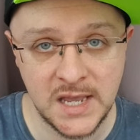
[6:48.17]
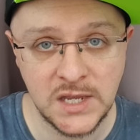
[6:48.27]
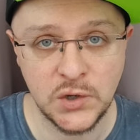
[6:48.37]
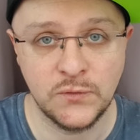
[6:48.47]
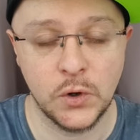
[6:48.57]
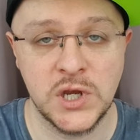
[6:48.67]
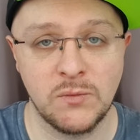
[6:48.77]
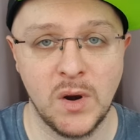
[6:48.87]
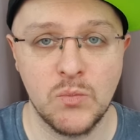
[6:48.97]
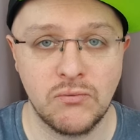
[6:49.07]
you've got your
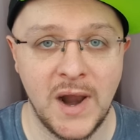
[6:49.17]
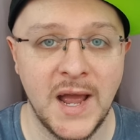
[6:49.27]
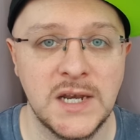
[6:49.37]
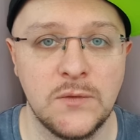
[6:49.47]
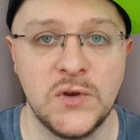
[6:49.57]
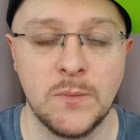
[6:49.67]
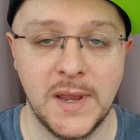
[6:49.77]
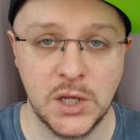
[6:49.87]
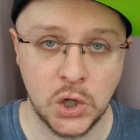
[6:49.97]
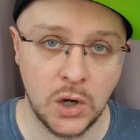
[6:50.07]
own brand, if you
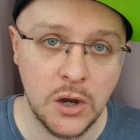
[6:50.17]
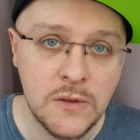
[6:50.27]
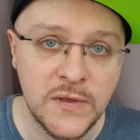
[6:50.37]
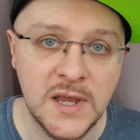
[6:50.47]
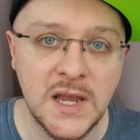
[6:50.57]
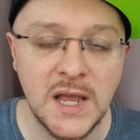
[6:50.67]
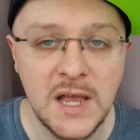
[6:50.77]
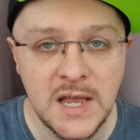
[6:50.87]
make clothing,